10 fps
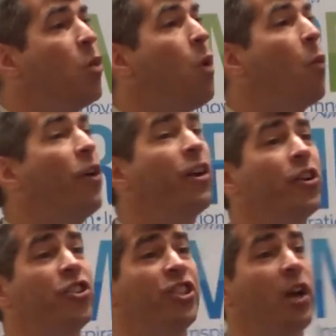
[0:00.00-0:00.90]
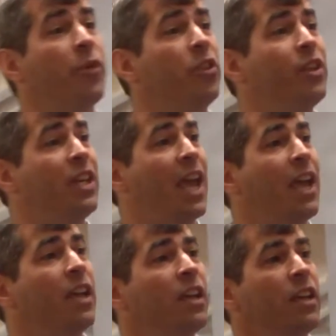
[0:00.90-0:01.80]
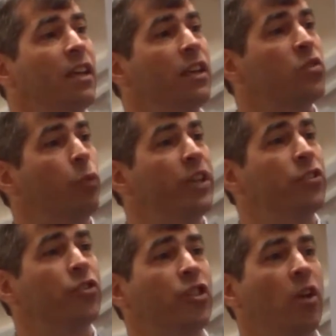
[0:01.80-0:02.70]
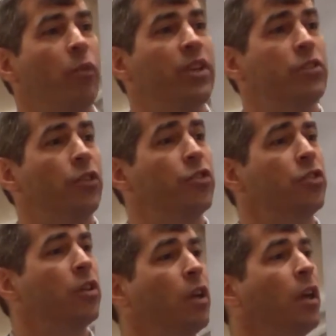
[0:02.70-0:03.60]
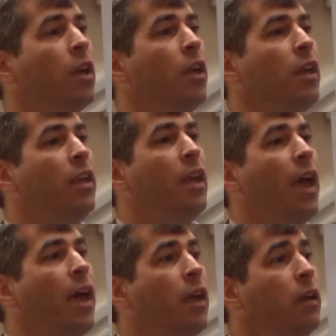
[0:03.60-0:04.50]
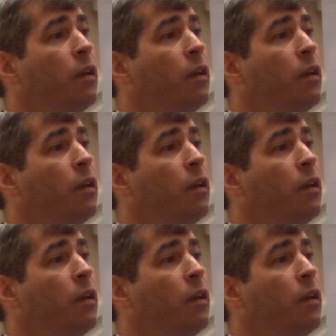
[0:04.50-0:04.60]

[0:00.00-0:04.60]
what we're here to share with you today is research on research. Yay.